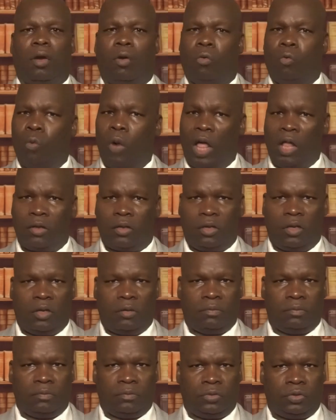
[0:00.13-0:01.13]

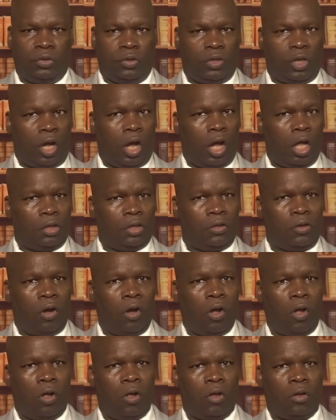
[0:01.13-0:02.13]
Welcome to the hallowed
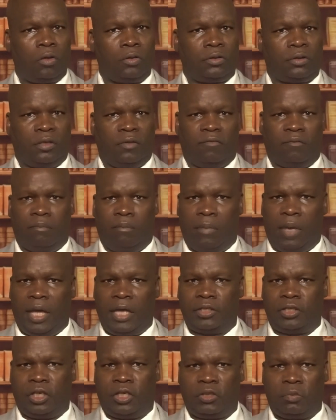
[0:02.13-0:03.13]
halls of
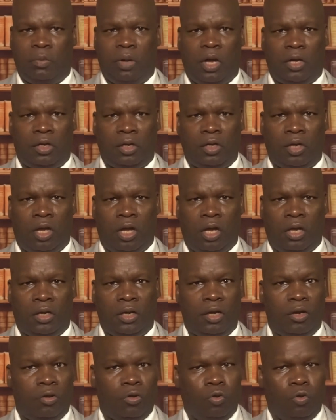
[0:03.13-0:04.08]
Magic's Monologue,